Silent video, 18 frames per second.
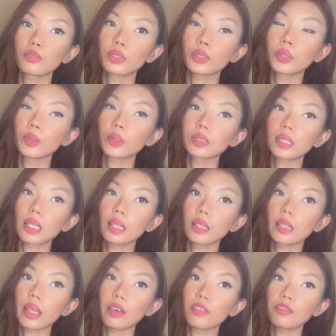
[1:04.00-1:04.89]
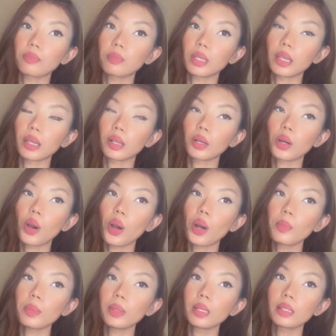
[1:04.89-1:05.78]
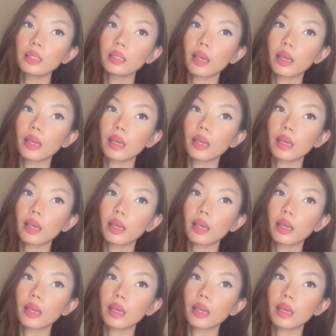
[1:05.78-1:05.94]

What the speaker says: those that left me a comment.